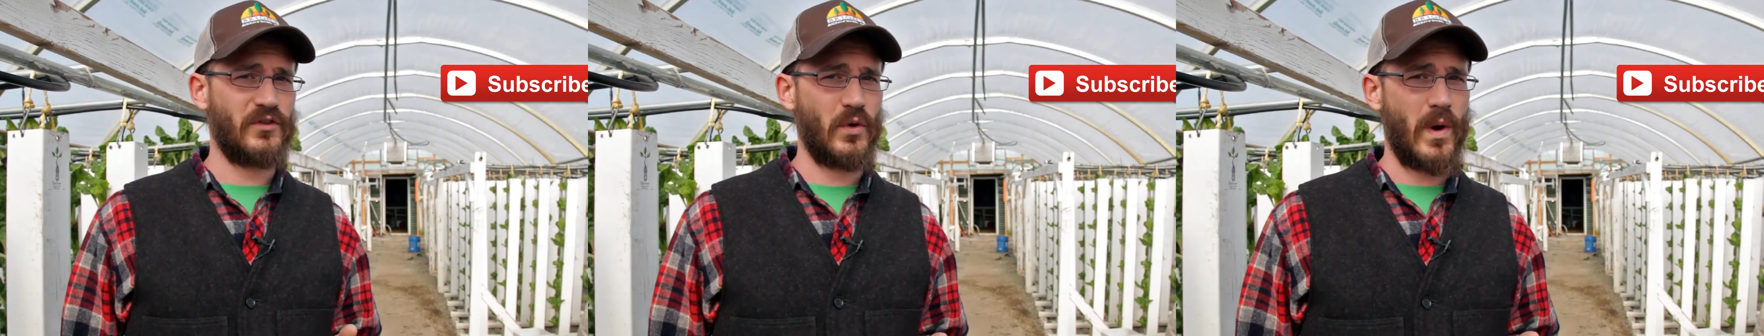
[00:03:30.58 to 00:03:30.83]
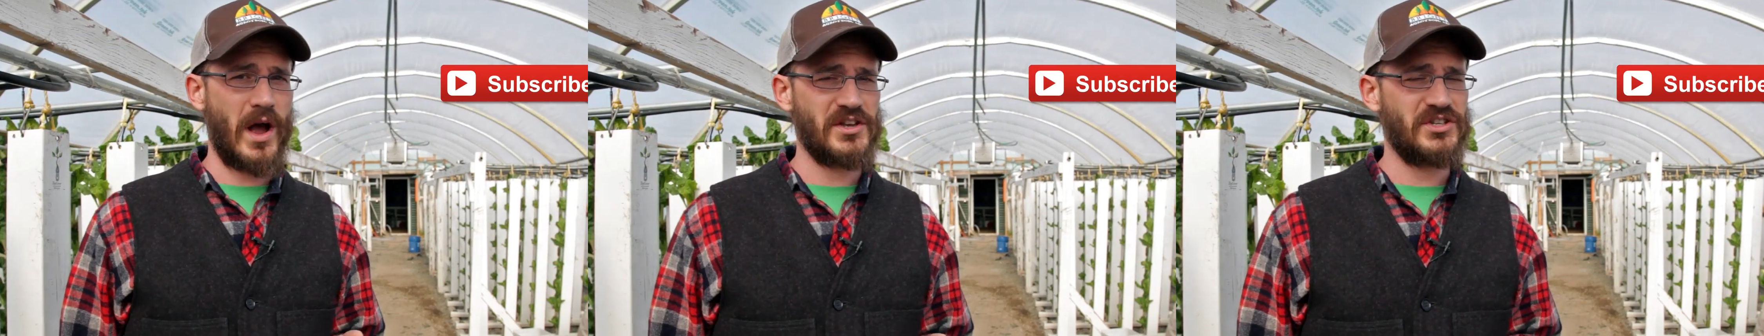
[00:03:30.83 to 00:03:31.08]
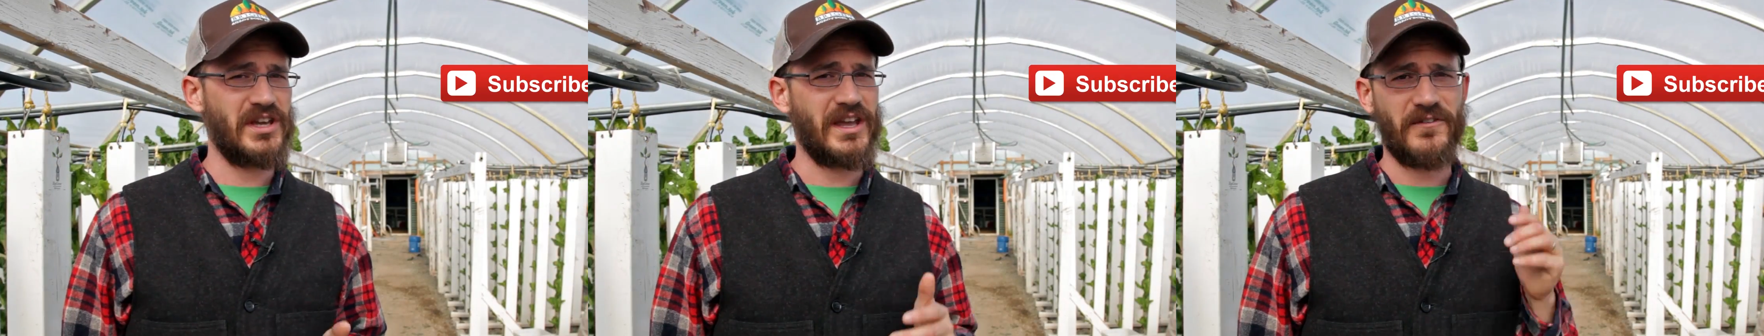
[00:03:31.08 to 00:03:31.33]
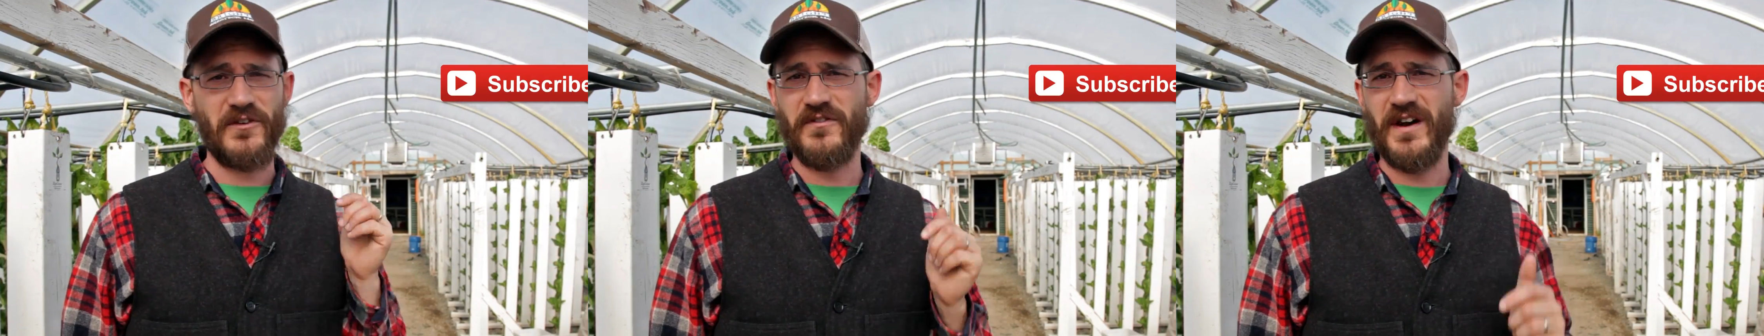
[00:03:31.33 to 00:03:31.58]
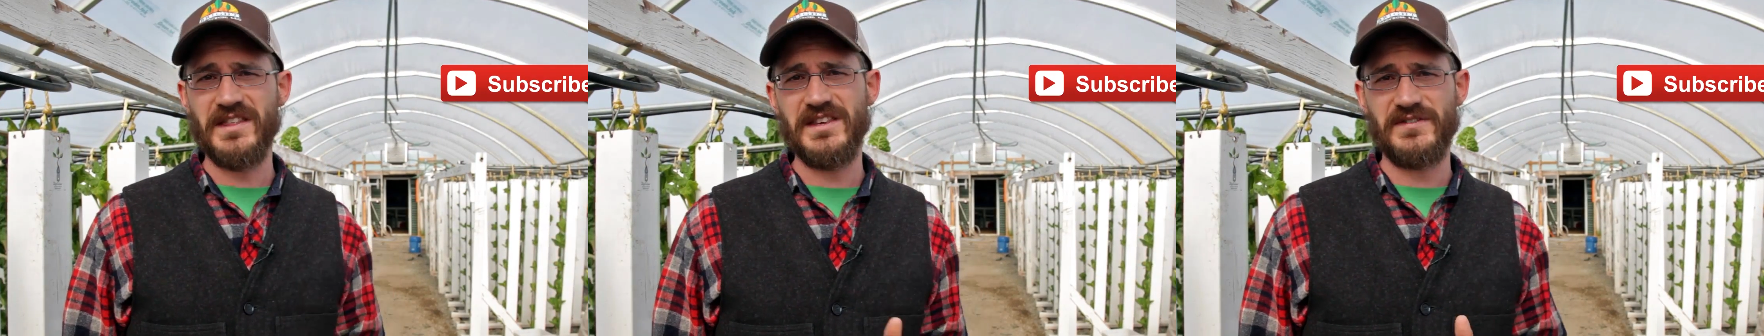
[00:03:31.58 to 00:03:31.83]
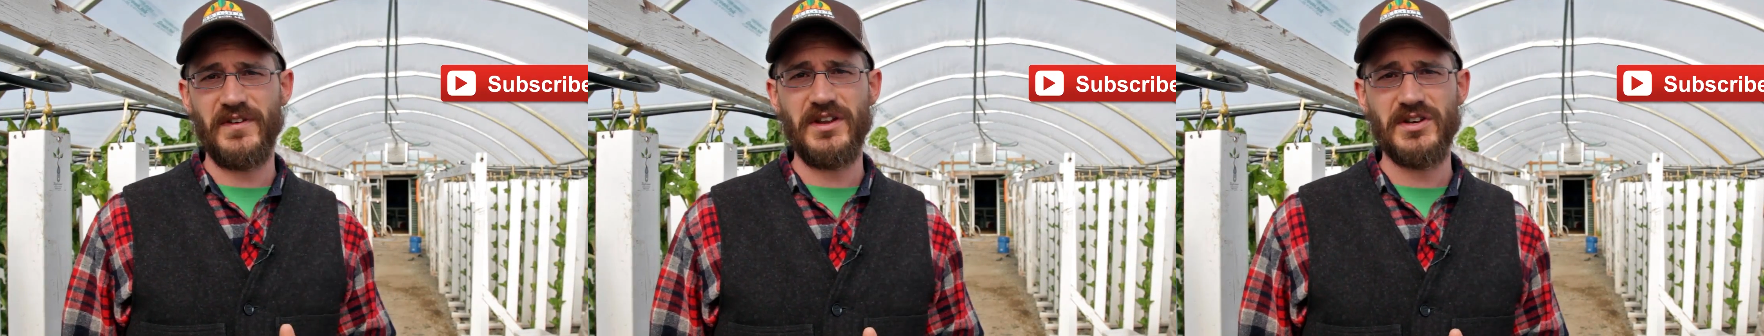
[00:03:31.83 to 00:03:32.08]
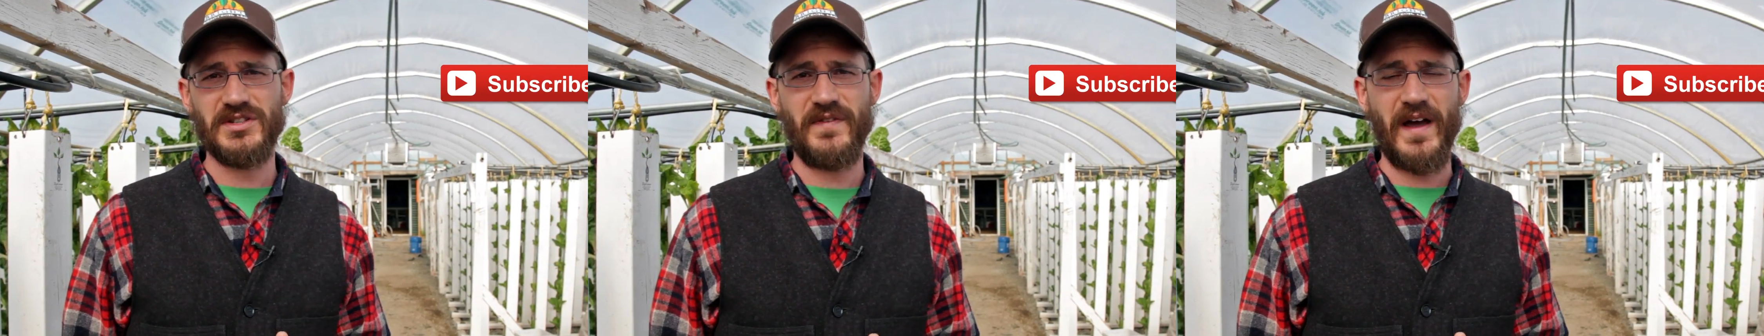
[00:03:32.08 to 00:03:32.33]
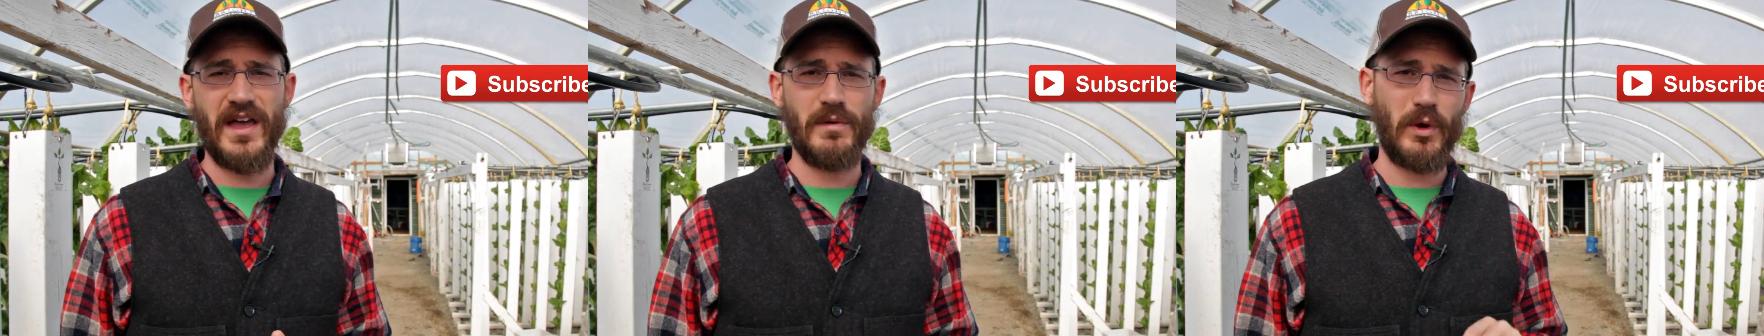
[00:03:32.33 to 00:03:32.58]
for watching. If you find these videos
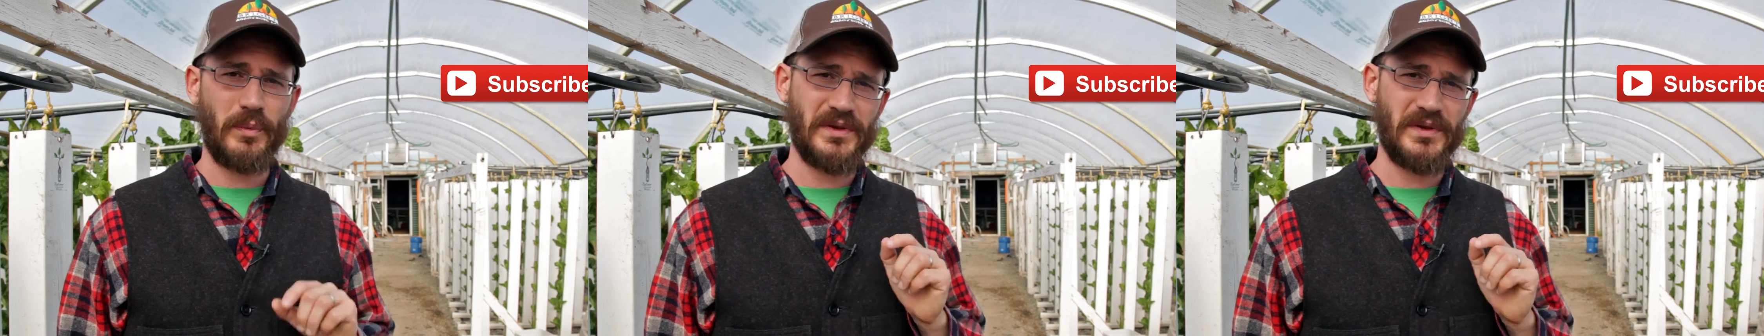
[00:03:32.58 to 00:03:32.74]
valuable,